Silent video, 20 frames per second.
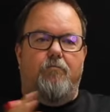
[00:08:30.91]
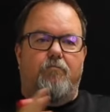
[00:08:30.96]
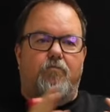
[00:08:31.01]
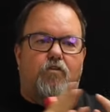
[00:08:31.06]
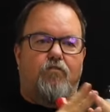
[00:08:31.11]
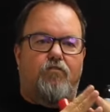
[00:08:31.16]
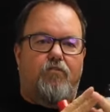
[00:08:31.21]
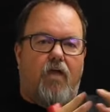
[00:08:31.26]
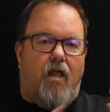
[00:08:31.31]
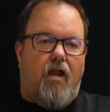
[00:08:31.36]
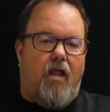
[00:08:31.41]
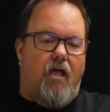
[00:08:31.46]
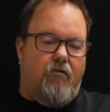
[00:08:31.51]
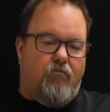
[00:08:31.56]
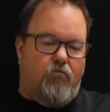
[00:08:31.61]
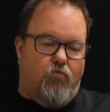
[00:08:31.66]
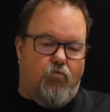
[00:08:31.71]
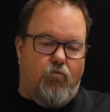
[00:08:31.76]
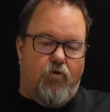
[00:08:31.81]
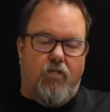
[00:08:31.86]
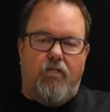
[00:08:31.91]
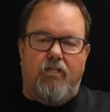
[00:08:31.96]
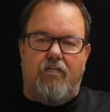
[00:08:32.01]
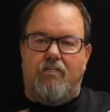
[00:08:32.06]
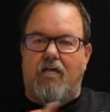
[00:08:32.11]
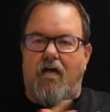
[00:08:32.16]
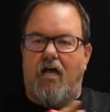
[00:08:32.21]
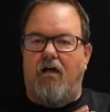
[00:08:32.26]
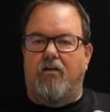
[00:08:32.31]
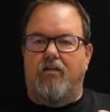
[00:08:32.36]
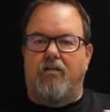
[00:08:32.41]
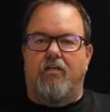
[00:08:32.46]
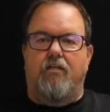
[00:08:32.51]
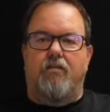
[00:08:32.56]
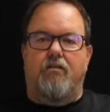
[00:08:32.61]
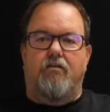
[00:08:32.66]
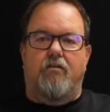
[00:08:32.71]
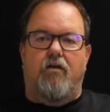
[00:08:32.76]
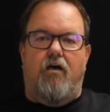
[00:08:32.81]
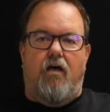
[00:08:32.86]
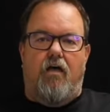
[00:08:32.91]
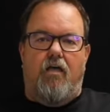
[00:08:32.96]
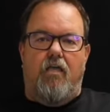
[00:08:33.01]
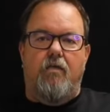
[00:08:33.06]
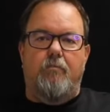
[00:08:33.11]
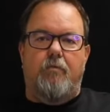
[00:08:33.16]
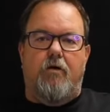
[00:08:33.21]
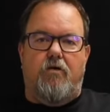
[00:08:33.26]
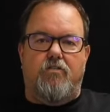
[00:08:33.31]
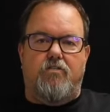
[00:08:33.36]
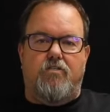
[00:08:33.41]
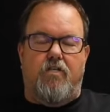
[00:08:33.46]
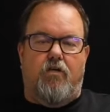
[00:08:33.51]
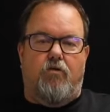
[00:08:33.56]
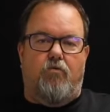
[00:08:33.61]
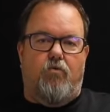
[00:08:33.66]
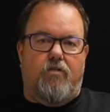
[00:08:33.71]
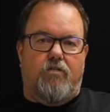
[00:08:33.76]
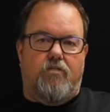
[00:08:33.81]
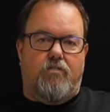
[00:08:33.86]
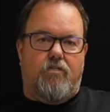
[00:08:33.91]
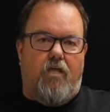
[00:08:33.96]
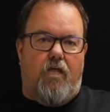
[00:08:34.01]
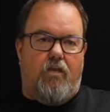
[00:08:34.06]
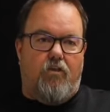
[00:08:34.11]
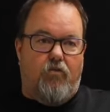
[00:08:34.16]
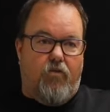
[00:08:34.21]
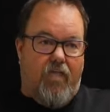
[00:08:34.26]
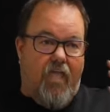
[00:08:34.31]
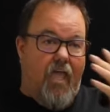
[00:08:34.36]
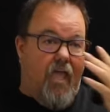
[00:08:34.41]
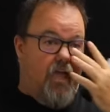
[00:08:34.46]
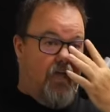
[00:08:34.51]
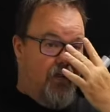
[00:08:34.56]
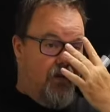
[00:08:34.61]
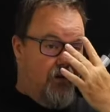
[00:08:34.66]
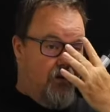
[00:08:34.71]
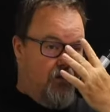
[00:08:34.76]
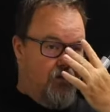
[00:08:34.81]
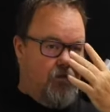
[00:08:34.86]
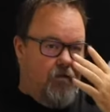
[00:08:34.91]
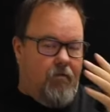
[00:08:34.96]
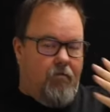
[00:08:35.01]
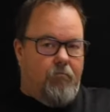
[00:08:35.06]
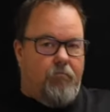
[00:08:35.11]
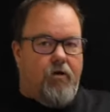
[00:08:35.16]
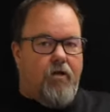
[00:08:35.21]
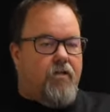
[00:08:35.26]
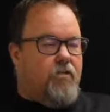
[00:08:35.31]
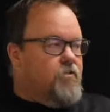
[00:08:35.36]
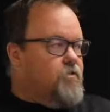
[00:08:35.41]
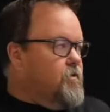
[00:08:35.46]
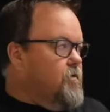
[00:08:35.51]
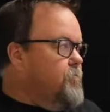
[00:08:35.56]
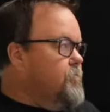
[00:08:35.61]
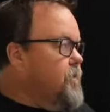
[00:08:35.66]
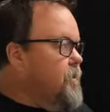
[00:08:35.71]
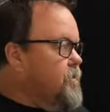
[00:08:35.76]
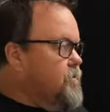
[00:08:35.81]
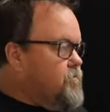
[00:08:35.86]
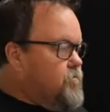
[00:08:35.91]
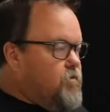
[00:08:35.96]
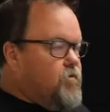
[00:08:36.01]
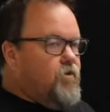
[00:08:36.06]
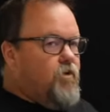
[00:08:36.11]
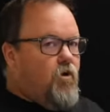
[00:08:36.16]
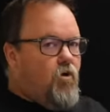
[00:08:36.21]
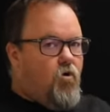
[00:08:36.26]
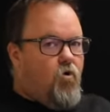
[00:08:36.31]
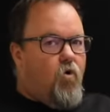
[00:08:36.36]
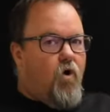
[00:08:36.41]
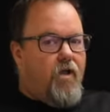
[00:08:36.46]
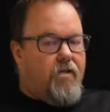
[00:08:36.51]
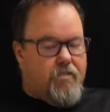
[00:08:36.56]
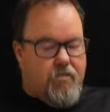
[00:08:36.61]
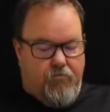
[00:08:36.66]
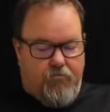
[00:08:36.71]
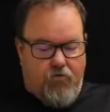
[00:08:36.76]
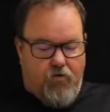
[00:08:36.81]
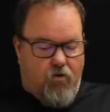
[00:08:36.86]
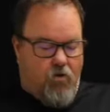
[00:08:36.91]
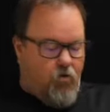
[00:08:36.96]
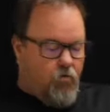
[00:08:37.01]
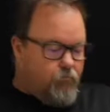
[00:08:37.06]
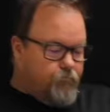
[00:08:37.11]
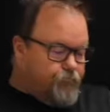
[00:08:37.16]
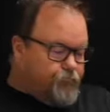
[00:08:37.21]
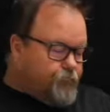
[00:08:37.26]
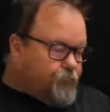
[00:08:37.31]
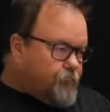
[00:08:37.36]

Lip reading: You've got to have a really dialed in email sequence, and you can, but it's quite difficult.